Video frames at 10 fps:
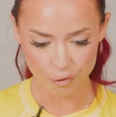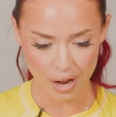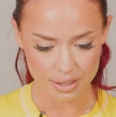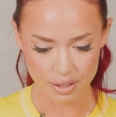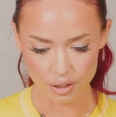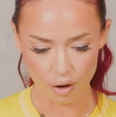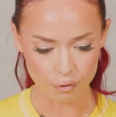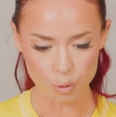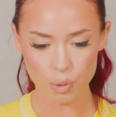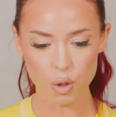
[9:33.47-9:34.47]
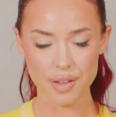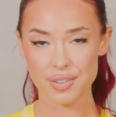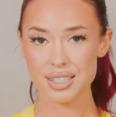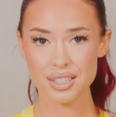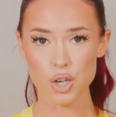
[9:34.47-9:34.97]
fast and comfortable, and
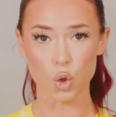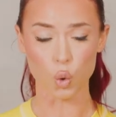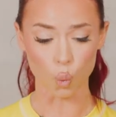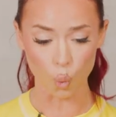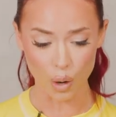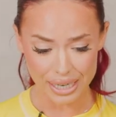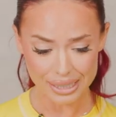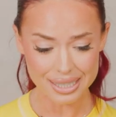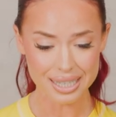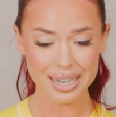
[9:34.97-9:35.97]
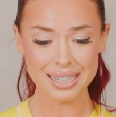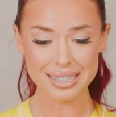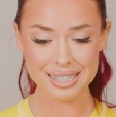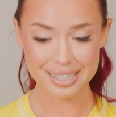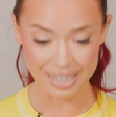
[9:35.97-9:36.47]
this is a great
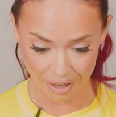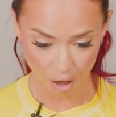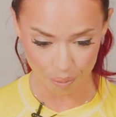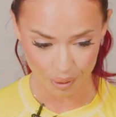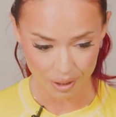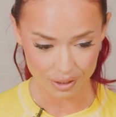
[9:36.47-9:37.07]
setup.